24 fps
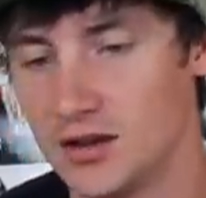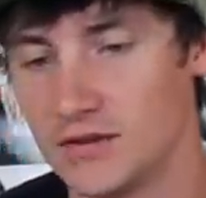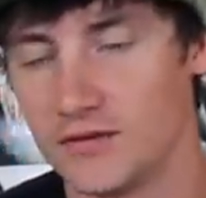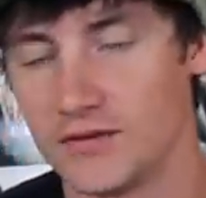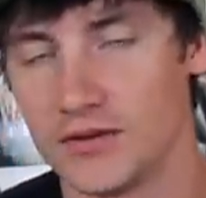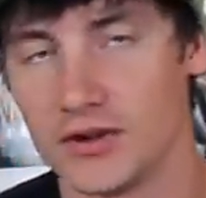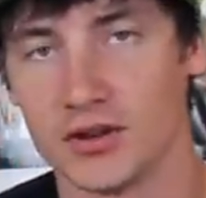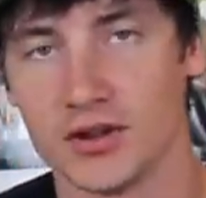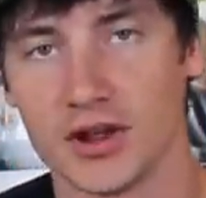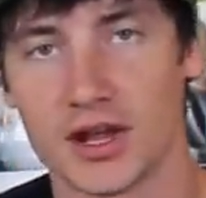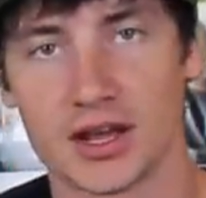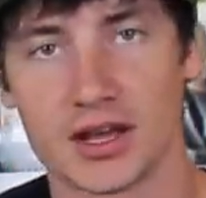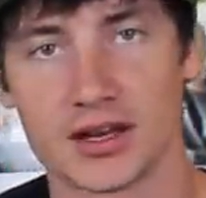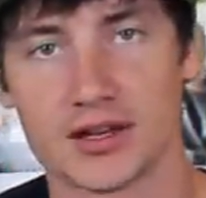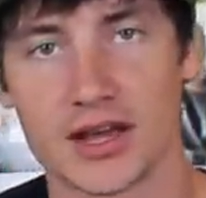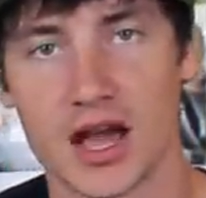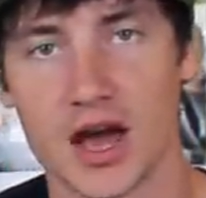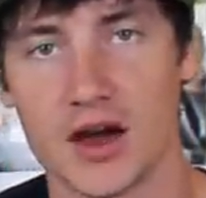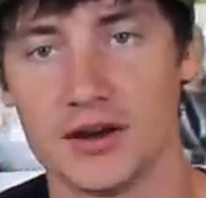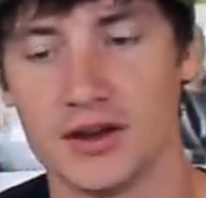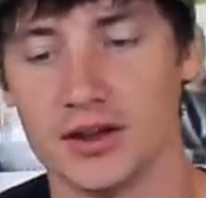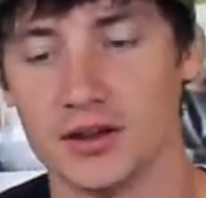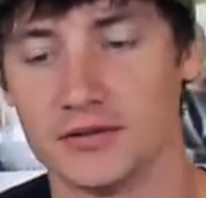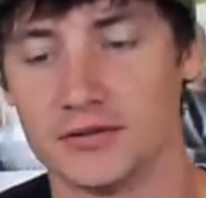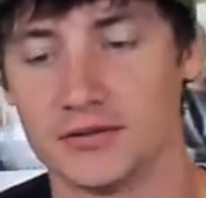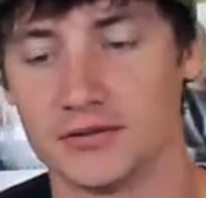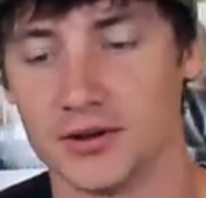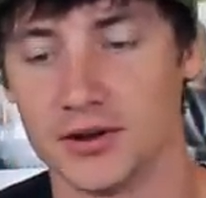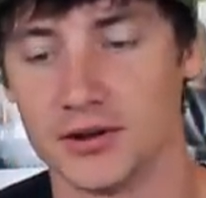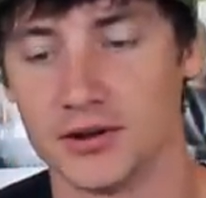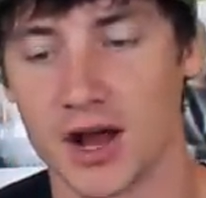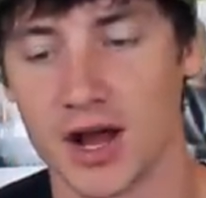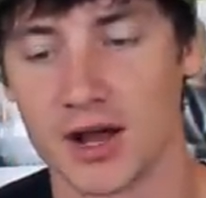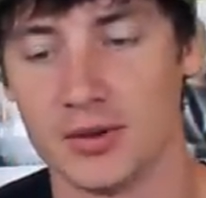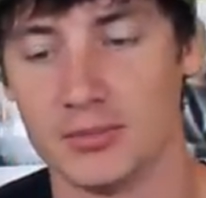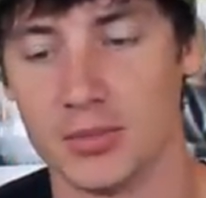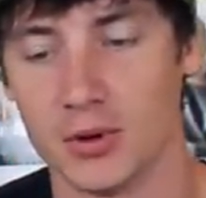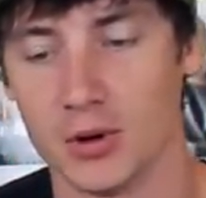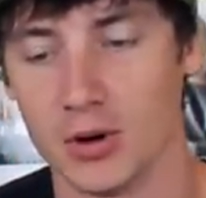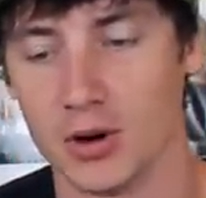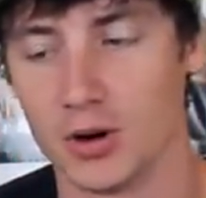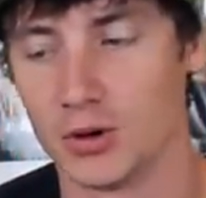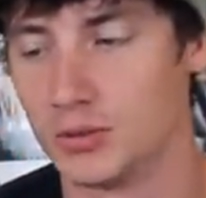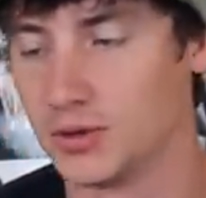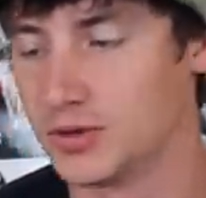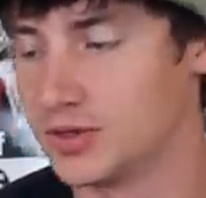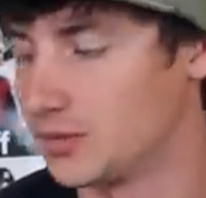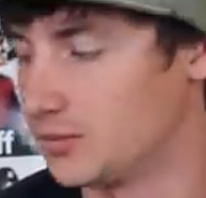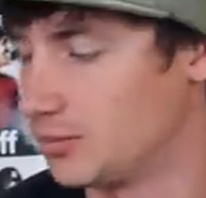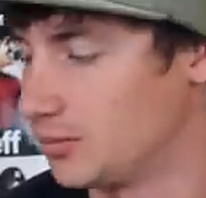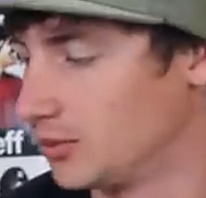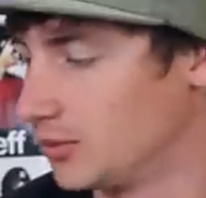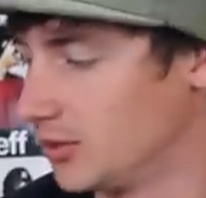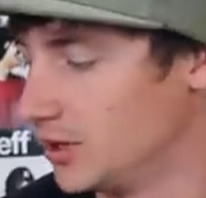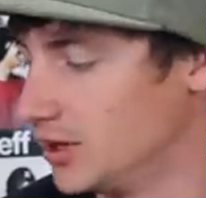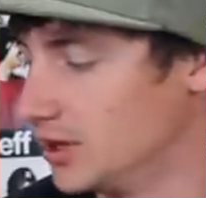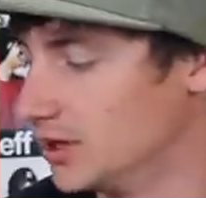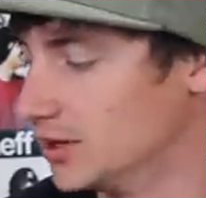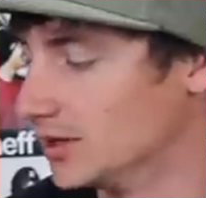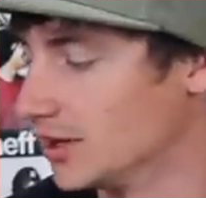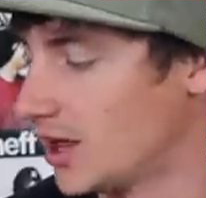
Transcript: for like a downhill freeride board with a pretty